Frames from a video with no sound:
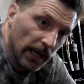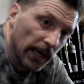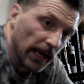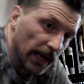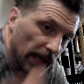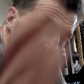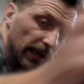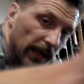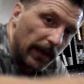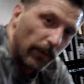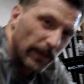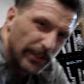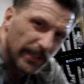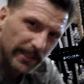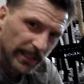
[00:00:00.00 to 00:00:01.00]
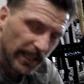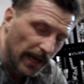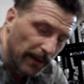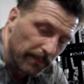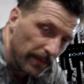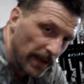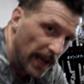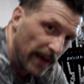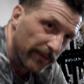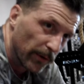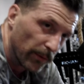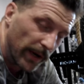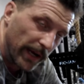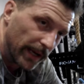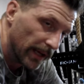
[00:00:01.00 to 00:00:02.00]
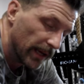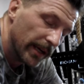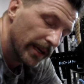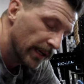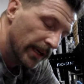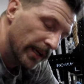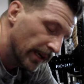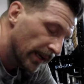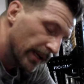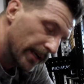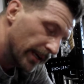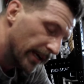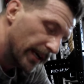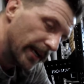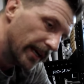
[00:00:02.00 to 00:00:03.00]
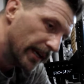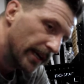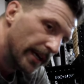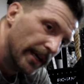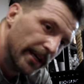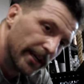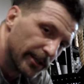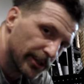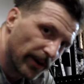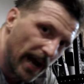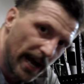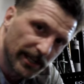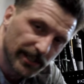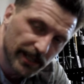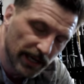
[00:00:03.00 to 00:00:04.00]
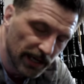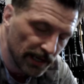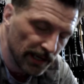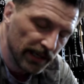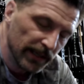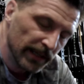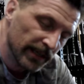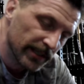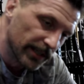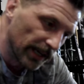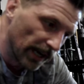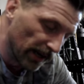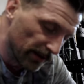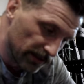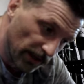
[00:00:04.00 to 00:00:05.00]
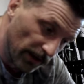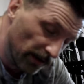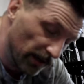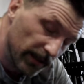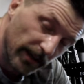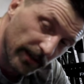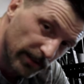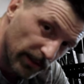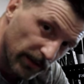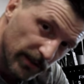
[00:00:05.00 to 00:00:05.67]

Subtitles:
and once you get to that heavier weight, you're trashed. So you gotta go slow, go slow,